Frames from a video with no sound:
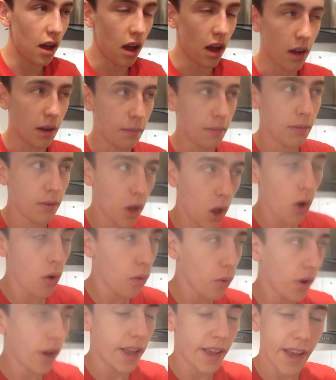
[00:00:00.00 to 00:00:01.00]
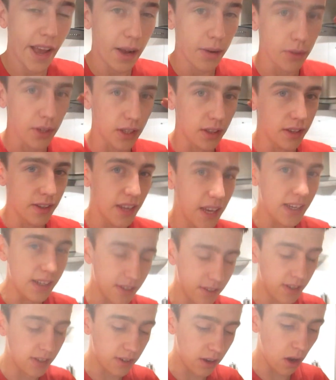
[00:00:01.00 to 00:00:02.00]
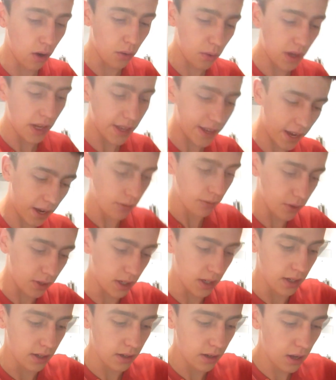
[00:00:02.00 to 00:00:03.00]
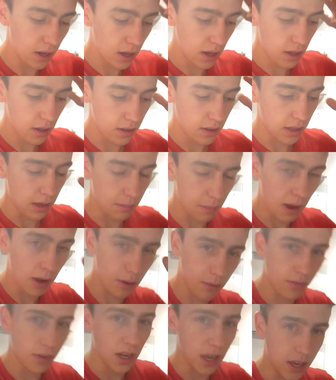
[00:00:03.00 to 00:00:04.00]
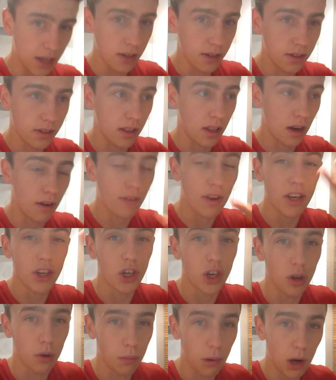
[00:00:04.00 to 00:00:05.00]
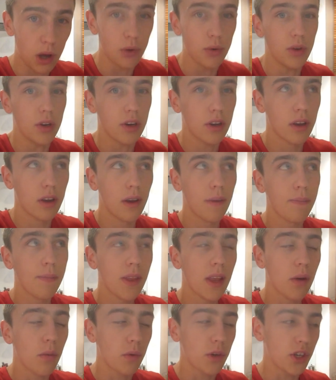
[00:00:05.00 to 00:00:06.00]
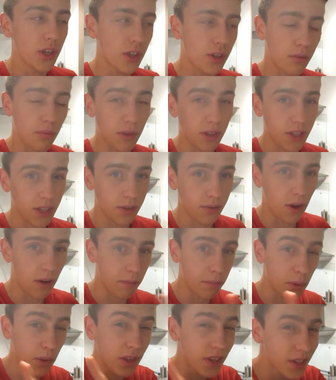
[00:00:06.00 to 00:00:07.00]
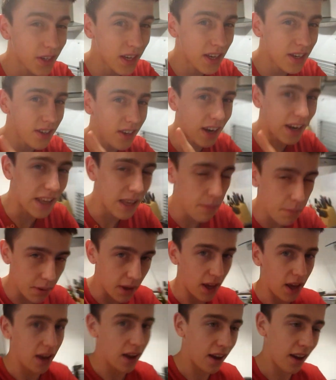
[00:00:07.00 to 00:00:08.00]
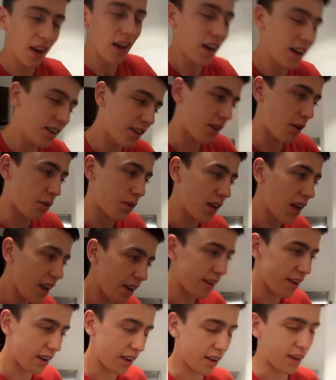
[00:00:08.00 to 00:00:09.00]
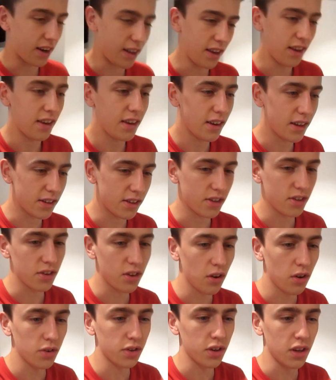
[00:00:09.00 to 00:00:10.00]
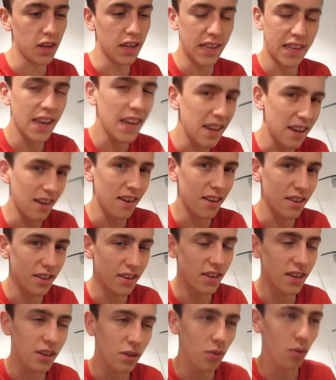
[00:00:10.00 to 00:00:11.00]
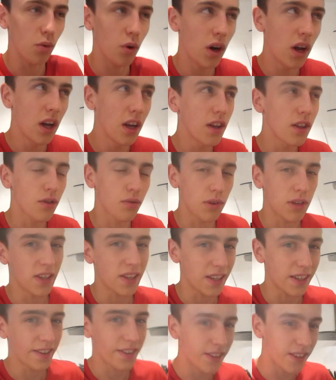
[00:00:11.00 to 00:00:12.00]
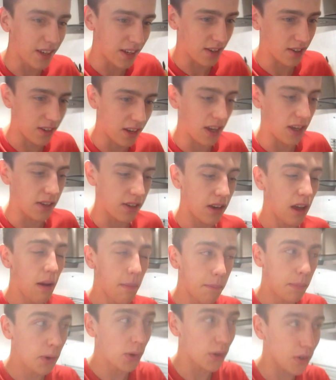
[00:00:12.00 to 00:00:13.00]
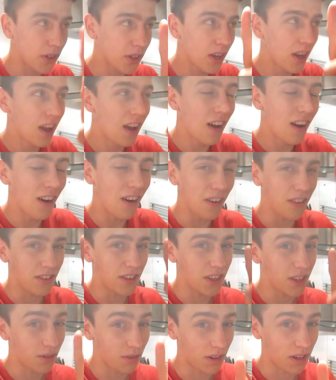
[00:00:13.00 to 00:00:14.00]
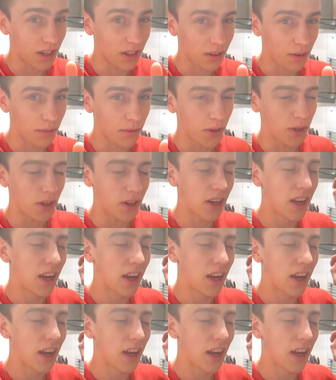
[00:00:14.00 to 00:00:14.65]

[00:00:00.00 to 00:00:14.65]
I'm only counting the days, is only counting the amount of days that I've actually uploaded, which is 365. But this year's a leap year, so technically it's not a year until 366 days. But this is where it gets confusing.